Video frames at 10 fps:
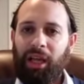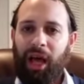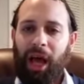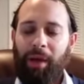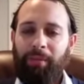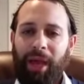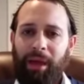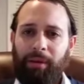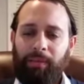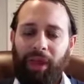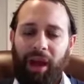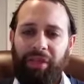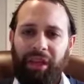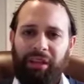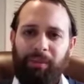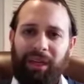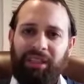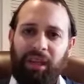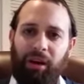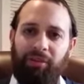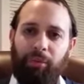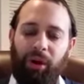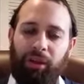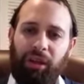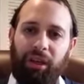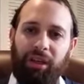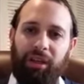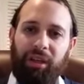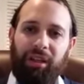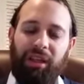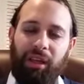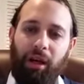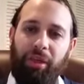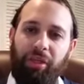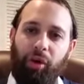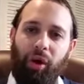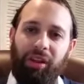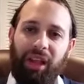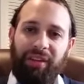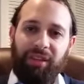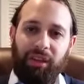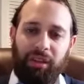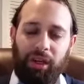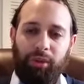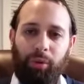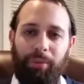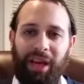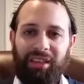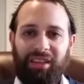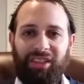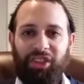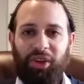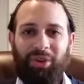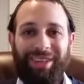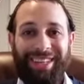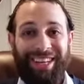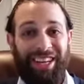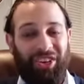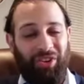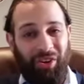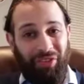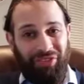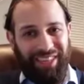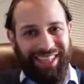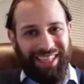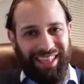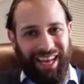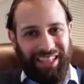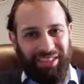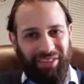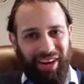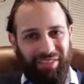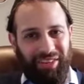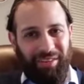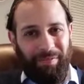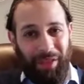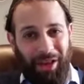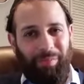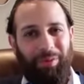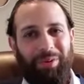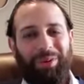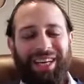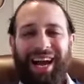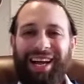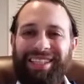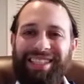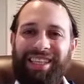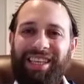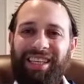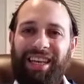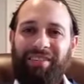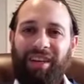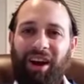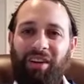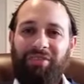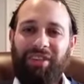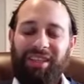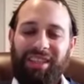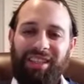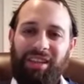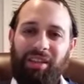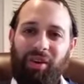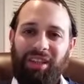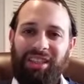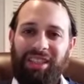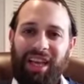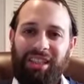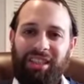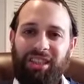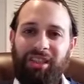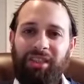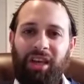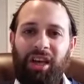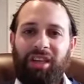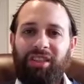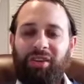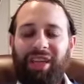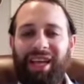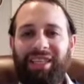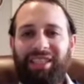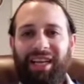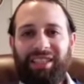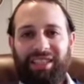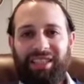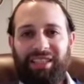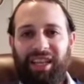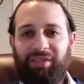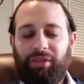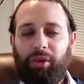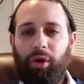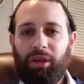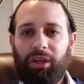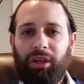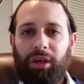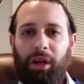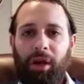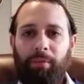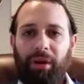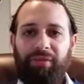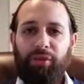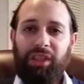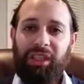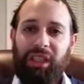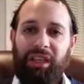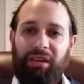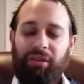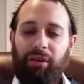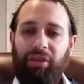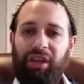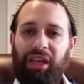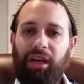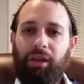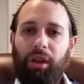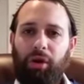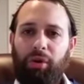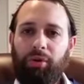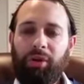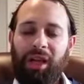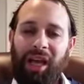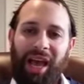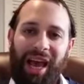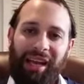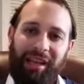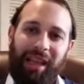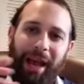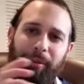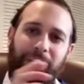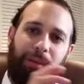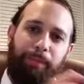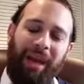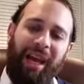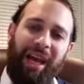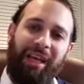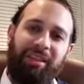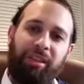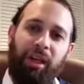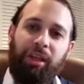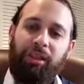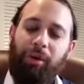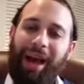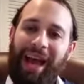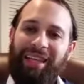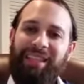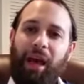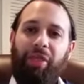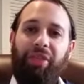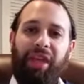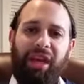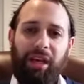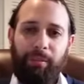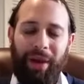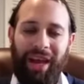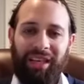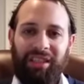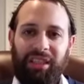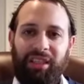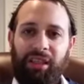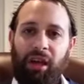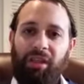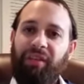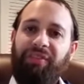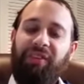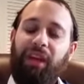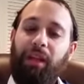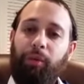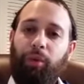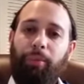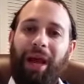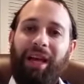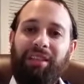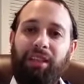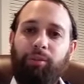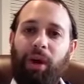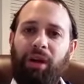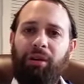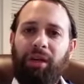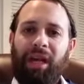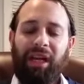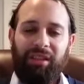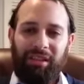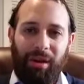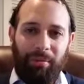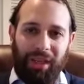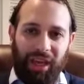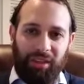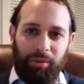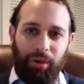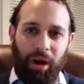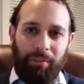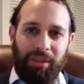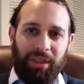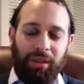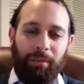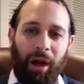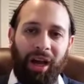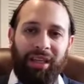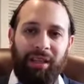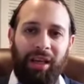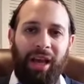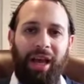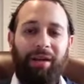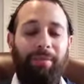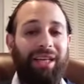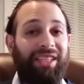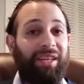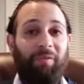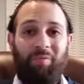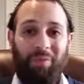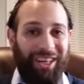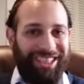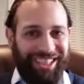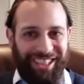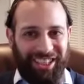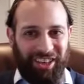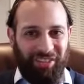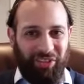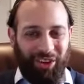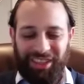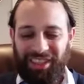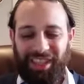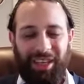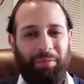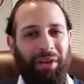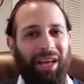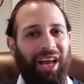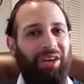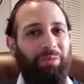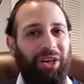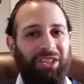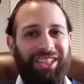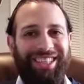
um, it, I think to myself, well, look, that a thought left untouched will pass on its own. No feeling lasts forever. But when we're constantly giving our feelings and thoughts attention, so then it tends to stay for longer. But if you just leave your thinking alone and allow it to pass, so as that thinking passes, the feeling will pass as well, and something else will come into your mind, and it makes it much easier to fall asleep and much